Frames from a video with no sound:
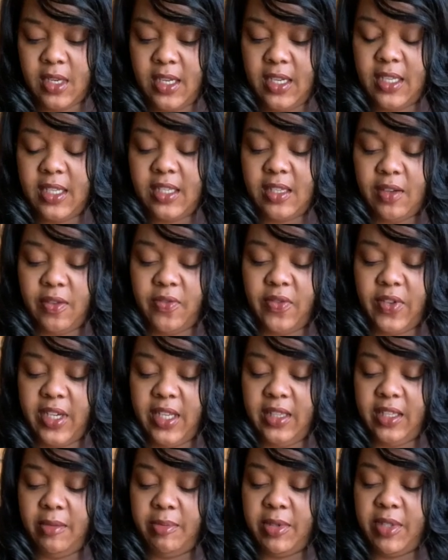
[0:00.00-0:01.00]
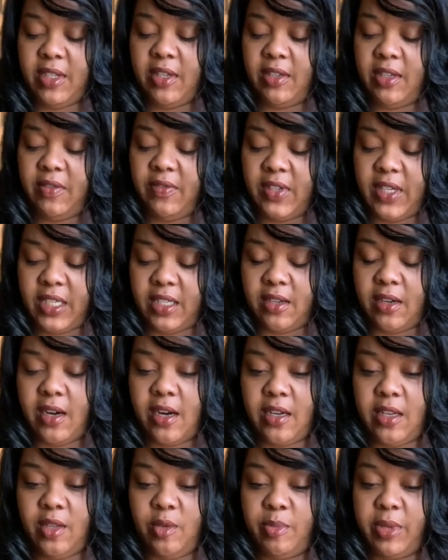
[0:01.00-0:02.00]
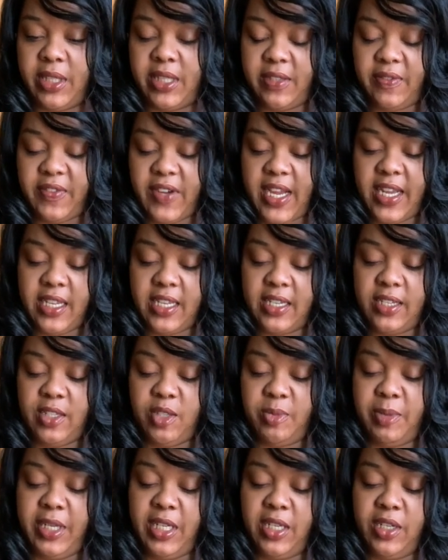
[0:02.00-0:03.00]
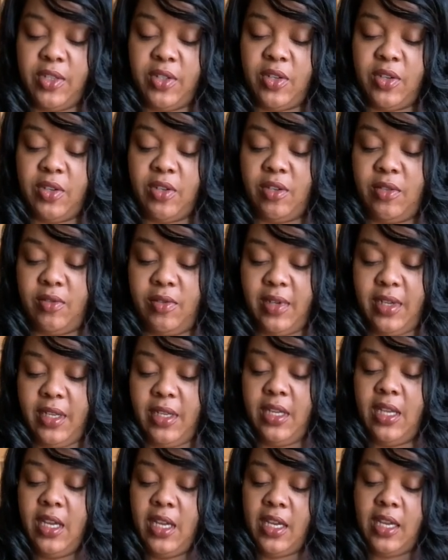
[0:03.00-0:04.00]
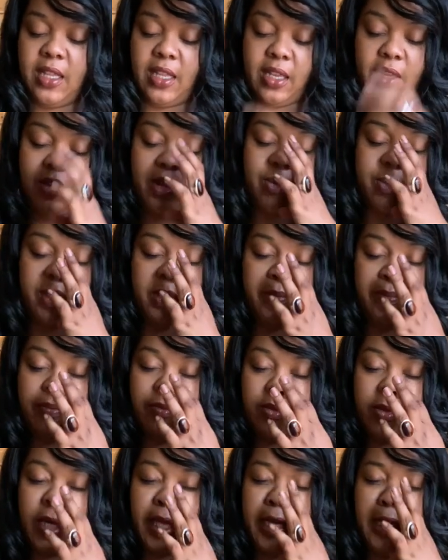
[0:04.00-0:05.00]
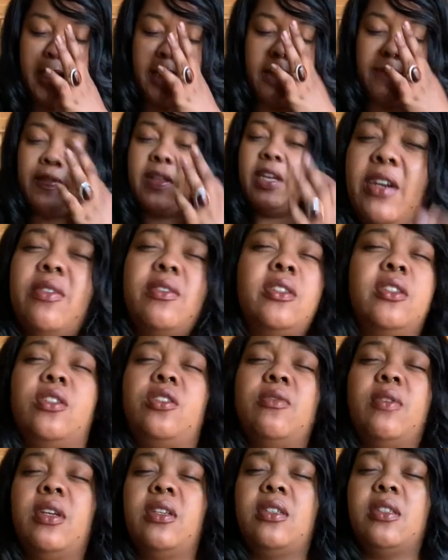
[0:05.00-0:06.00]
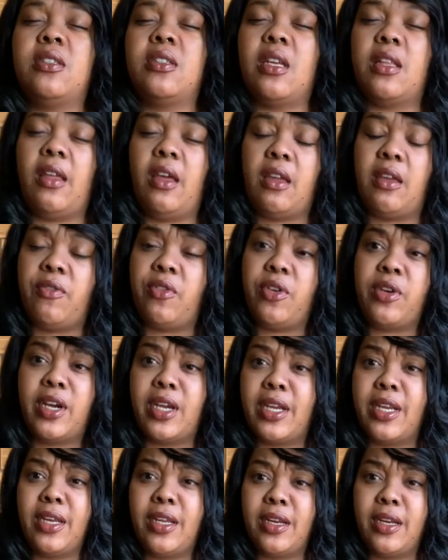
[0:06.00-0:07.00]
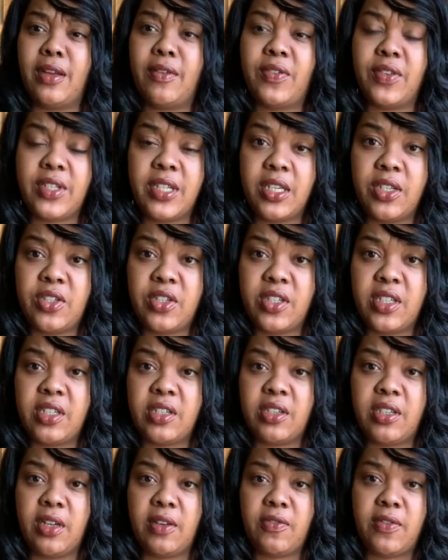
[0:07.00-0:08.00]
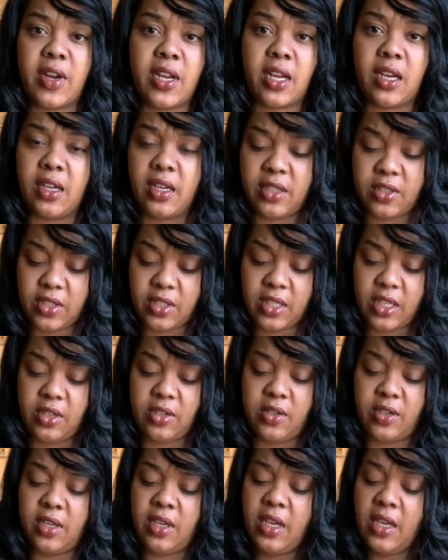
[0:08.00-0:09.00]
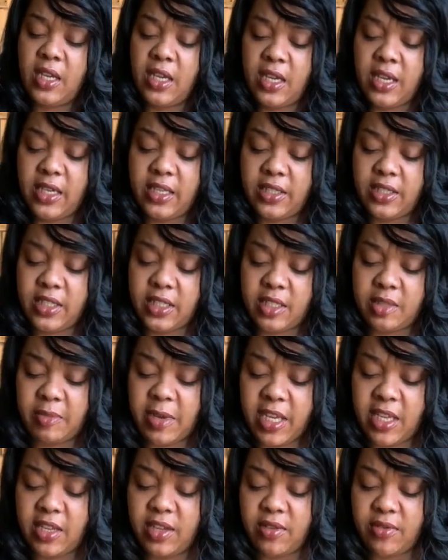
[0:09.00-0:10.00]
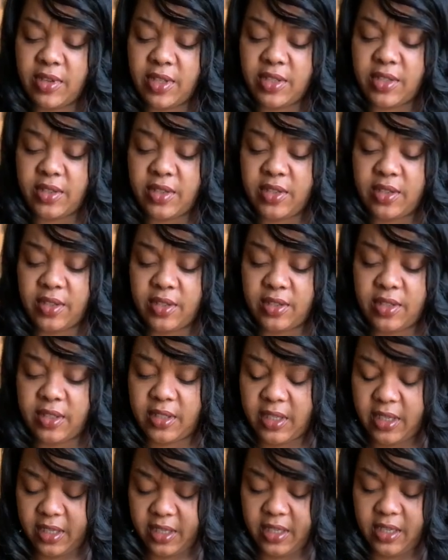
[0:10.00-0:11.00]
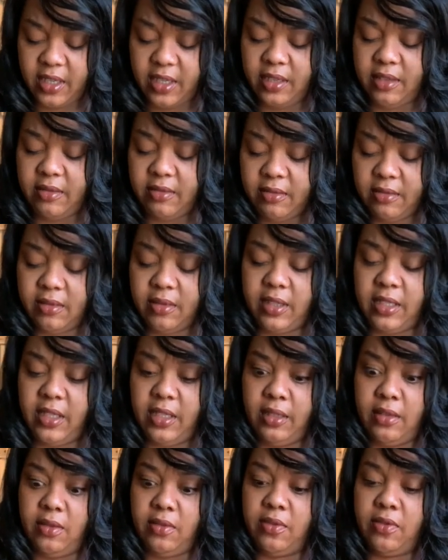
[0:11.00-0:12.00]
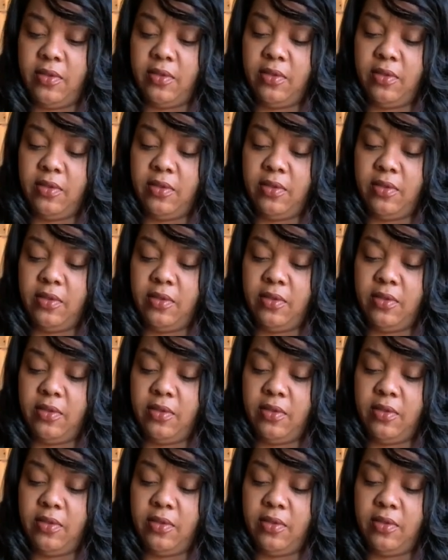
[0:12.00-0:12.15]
It's so funny. Libras don't even like to argue, but the fight could just be an internal one. Like you could be like, if are situations that like, if you're not getting enough attention or enough recognition, that if shit's making you insecure, then like, yeah, leave.